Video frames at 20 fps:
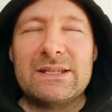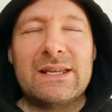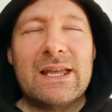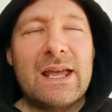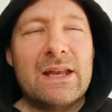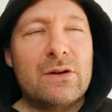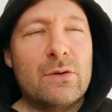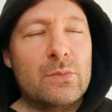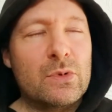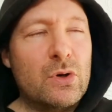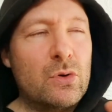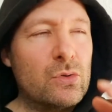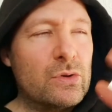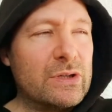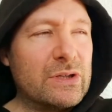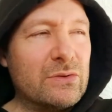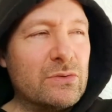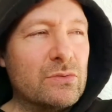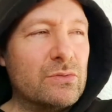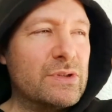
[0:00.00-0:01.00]
again, I'm
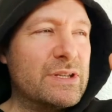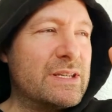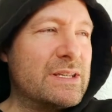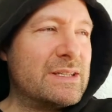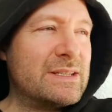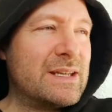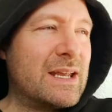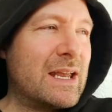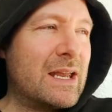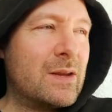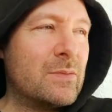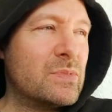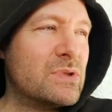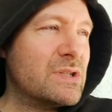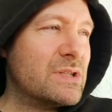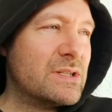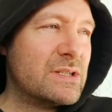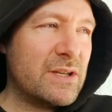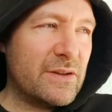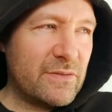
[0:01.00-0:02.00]
calling all these names
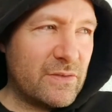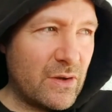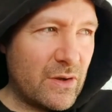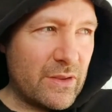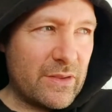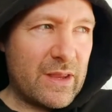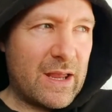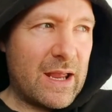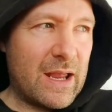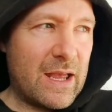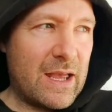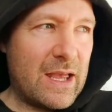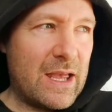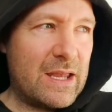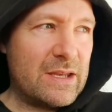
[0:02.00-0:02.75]
and stuff like that,